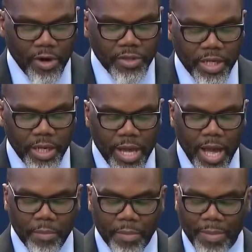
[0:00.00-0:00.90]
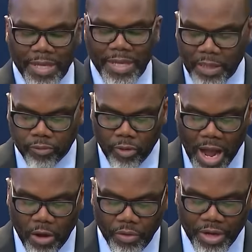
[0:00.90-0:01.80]
of our city, I am immensely
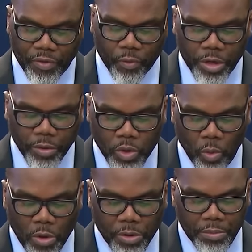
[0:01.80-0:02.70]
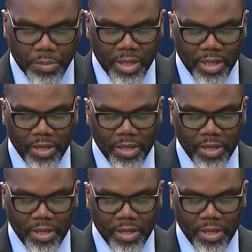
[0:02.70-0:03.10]
proud and thrilled to welcome